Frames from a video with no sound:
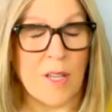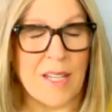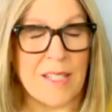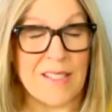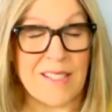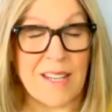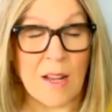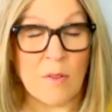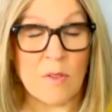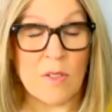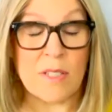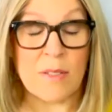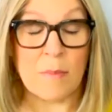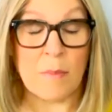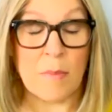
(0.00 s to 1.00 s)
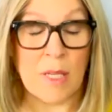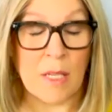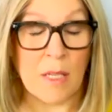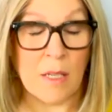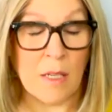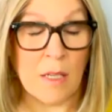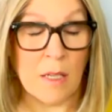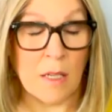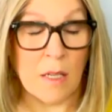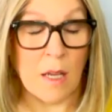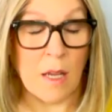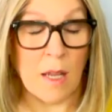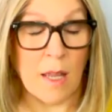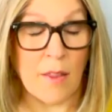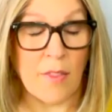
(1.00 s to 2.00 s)
It sounds to me
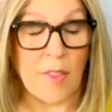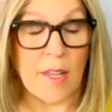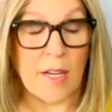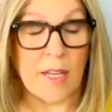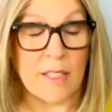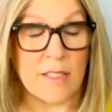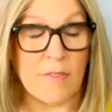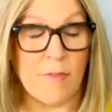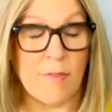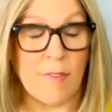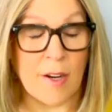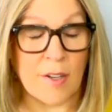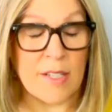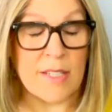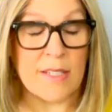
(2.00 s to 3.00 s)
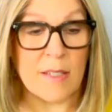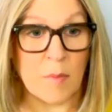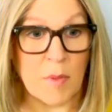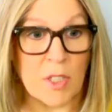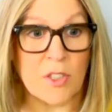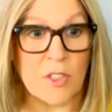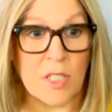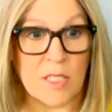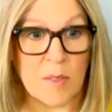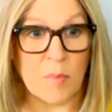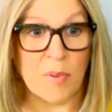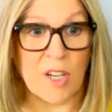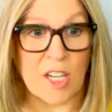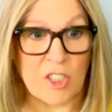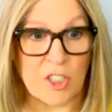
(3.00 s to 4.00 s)
that it's very similar to
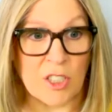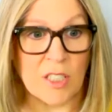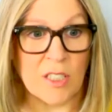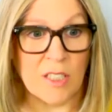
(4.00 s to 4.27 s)
depression.